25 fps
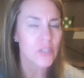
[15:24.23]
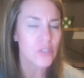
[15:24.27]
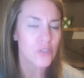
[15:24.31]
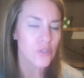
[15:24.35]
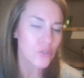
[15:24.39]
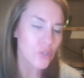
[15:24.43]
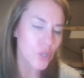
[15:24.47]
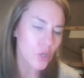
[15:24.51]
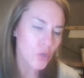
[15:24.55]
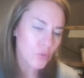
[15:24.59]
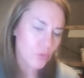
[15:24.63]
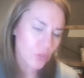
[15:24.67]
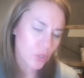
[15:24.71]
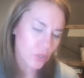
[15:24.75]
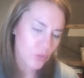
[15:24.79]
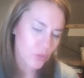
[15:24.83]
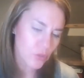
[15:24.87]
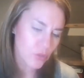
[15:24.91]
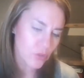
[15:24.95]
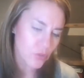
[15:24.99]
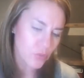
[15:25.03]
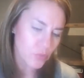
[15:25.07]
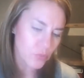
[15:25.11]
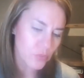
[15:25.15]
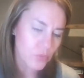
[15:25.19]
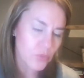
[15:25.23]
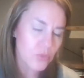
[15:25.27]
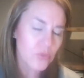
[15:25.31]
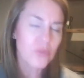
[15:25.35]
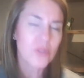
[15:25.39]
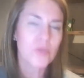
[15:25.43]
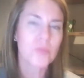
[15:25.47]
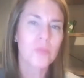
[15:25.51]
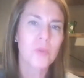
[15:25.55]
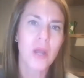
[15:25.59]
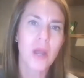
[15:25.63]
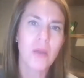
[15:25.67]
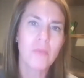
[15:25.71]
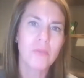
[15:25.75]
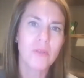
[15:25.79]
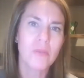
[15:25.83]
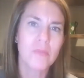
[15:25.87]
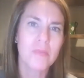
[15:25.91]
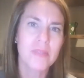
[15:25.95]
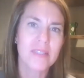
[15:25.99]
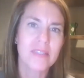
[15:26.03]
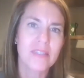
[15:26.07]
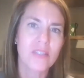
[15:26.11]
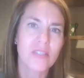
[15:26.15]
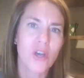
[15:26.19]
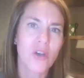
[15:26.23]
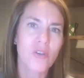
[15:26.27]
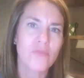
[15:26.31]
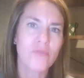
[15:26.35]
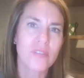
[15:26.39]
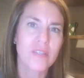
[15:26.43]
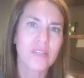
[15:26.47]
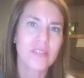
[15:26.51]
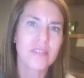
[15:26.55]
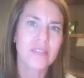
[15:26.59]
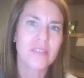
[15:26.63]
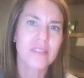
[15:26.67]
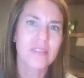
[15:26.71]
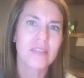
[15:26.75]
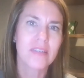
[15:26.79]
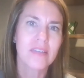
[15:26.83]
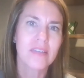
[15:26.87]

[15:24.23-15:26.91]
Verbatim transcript: You don't go to the root of the problem and solve it.